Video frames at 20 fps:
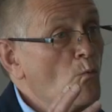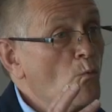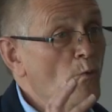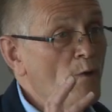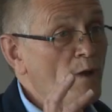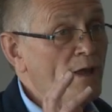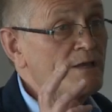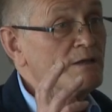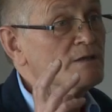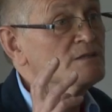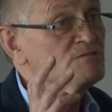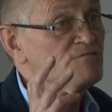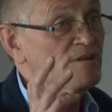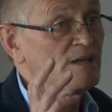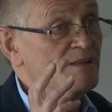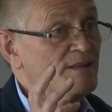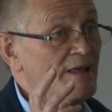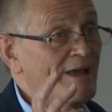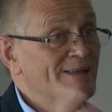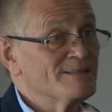we
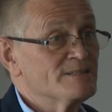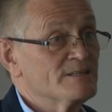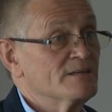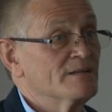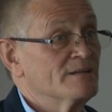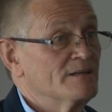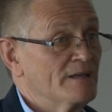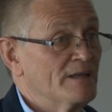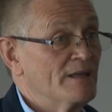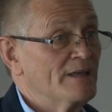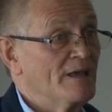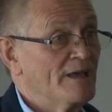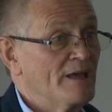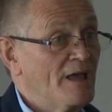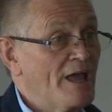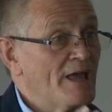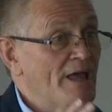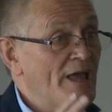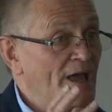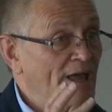treat that
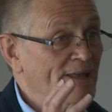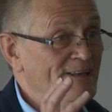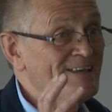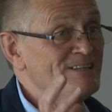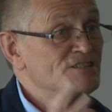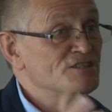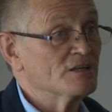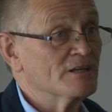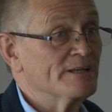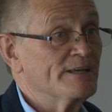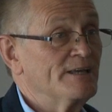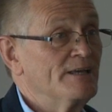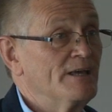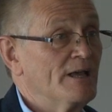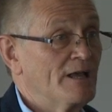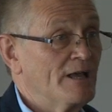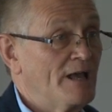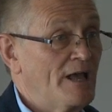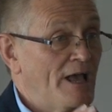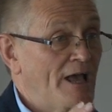initially
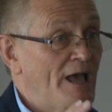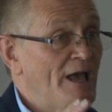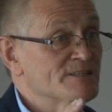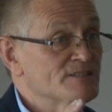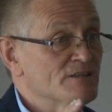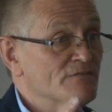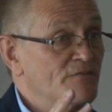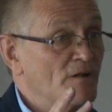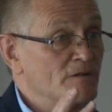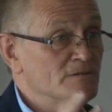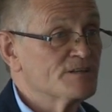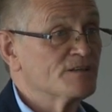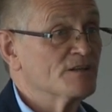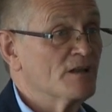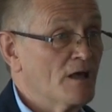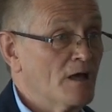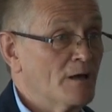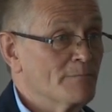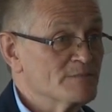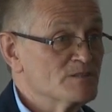as a false
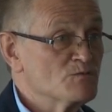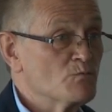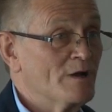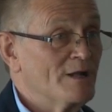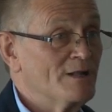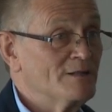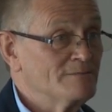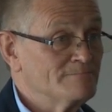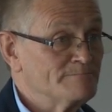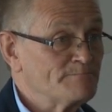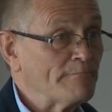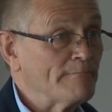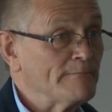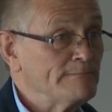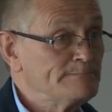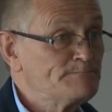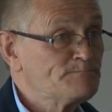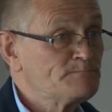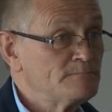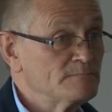alarm as well,
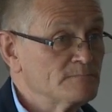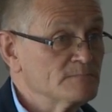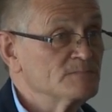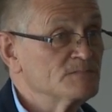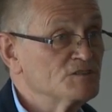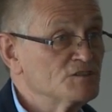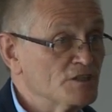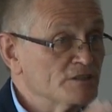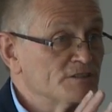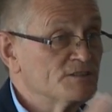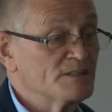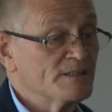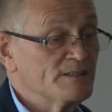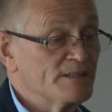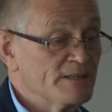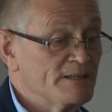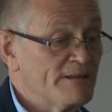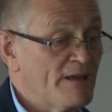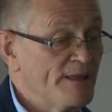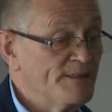just in
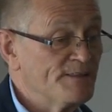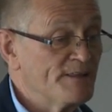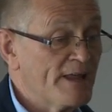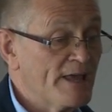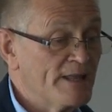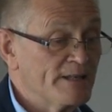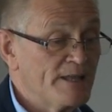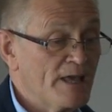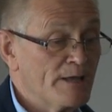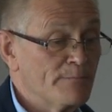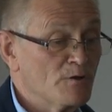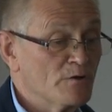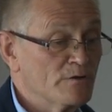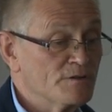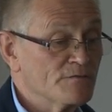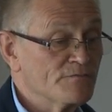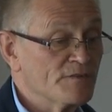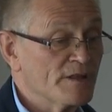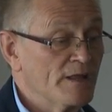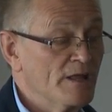the neighbourhood
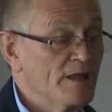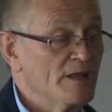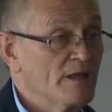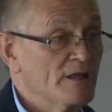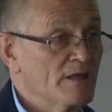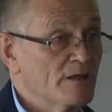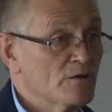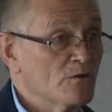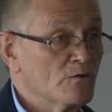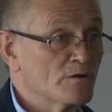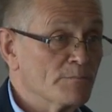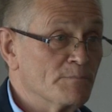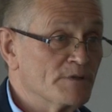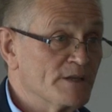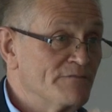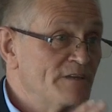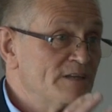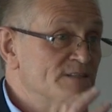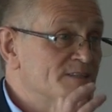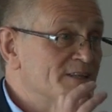of the cooker. But
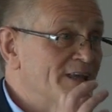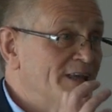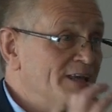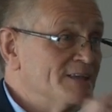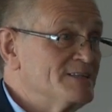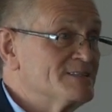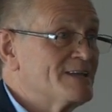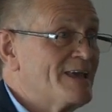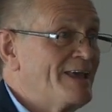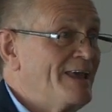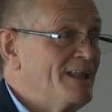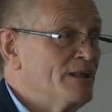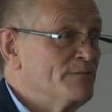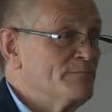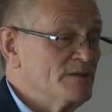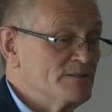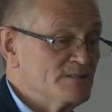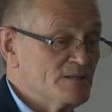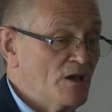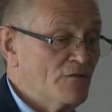if it's the heat
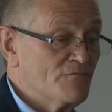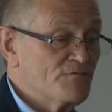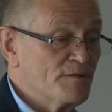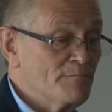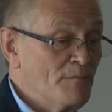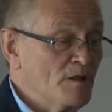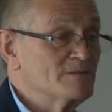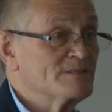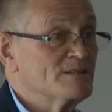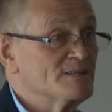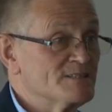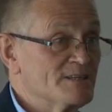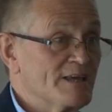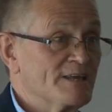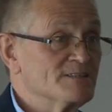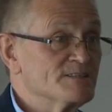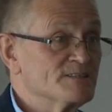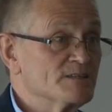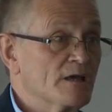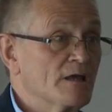element of the
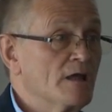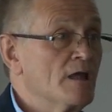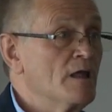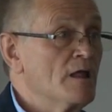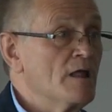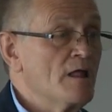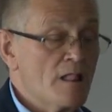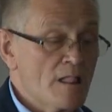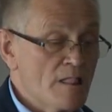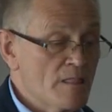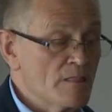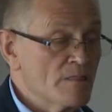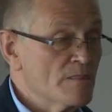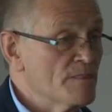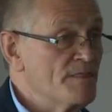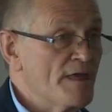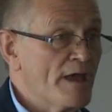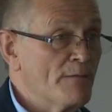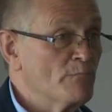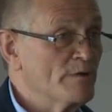multi-sensor,
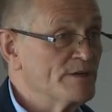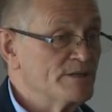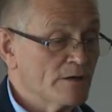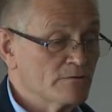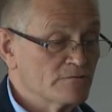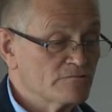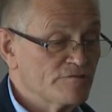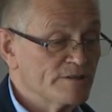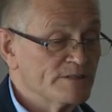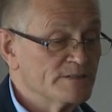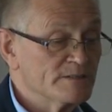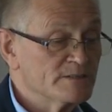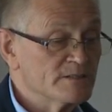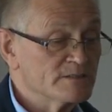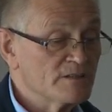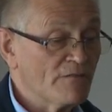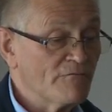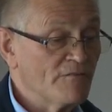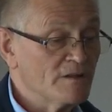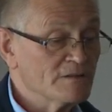then we don't treat it
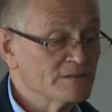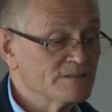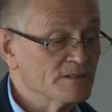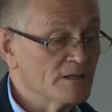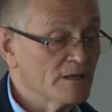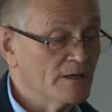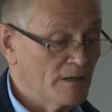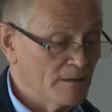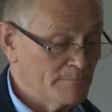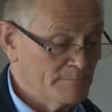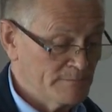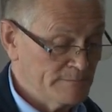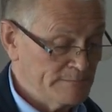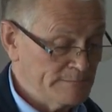as a false alarm.